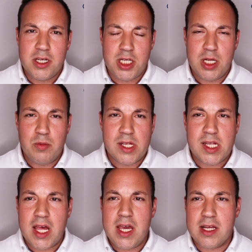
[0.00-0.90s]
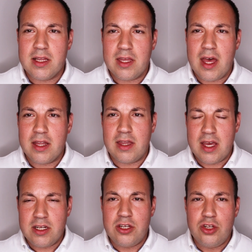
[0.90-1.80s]
she was saying that
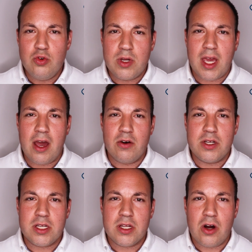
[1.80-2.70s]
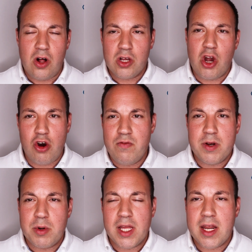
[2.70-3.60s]
they do count all
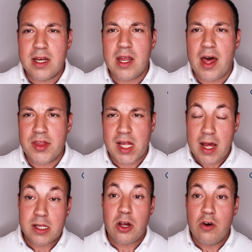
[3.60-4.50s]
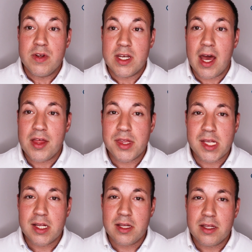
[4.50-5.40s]
COVID-related deaths as COVID
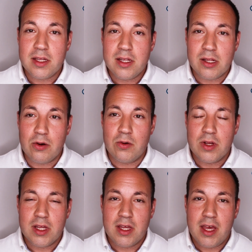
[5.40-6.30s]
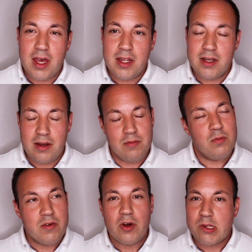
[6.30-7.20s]
deaths. So, and
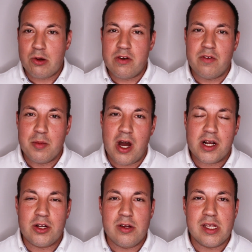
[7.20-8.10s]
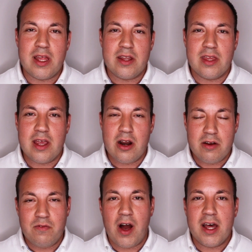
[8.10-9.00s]
we've also heard from doctors that they are
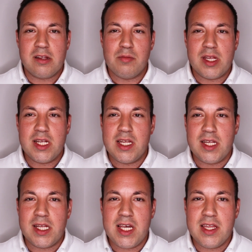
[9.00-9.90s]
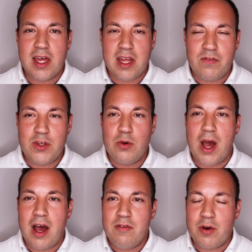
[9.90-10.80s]
advised from the CDC that if you
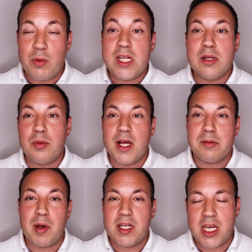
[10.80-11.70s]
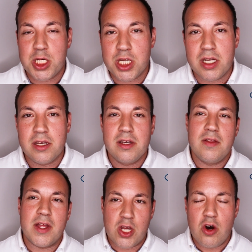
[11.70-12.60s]
have a reasonable expectation
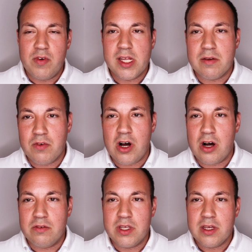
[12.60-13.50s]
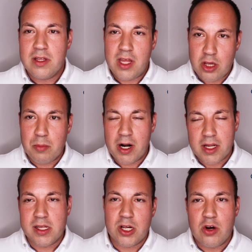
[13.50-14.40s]
that COVID is involved, that you mark
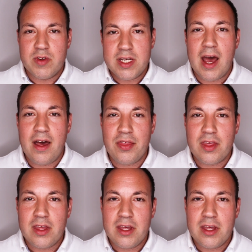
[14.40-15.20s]
it as a COVID death.